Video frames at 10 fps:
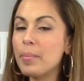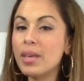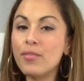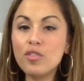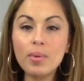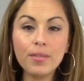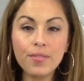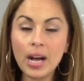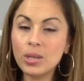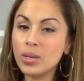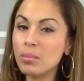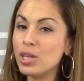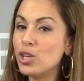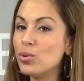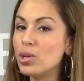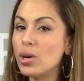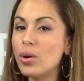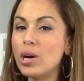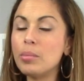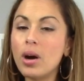if you've been following me, you
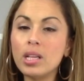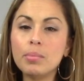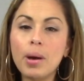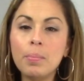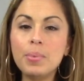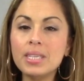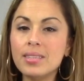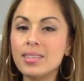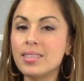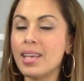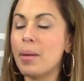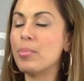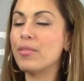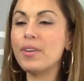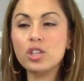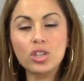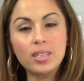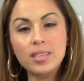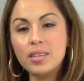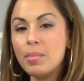know I'm all about business and
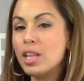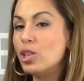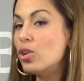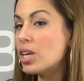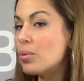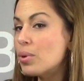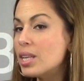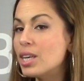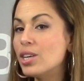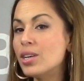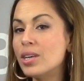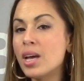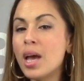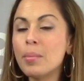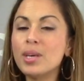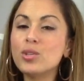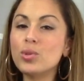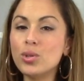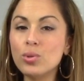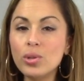professionalism and looking really good, because
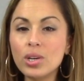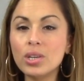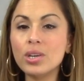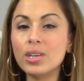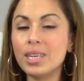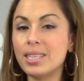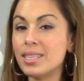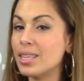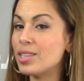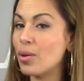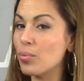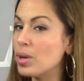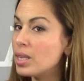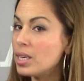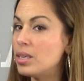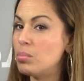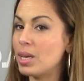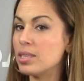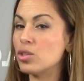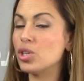when you look good, it sends a really good
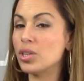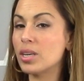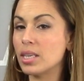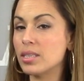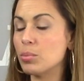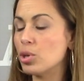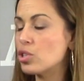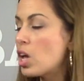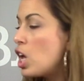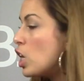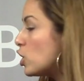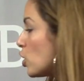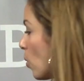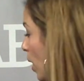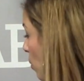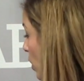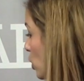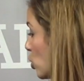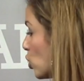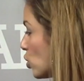message to your customers. So I wanted
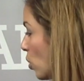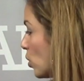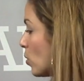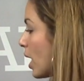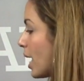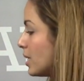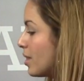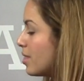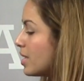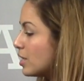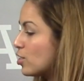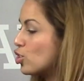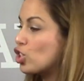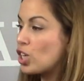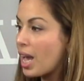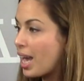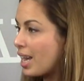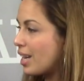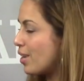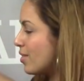to show you guys this chair.